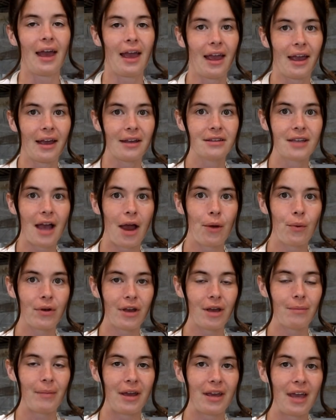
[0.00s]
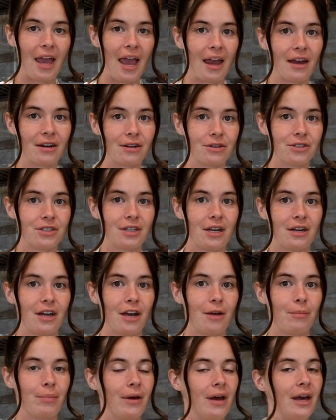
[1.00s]
And I will get my canner set
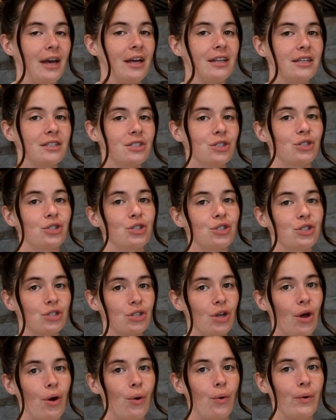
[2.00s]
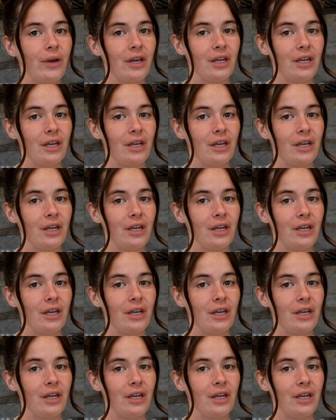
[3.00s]
up. This is so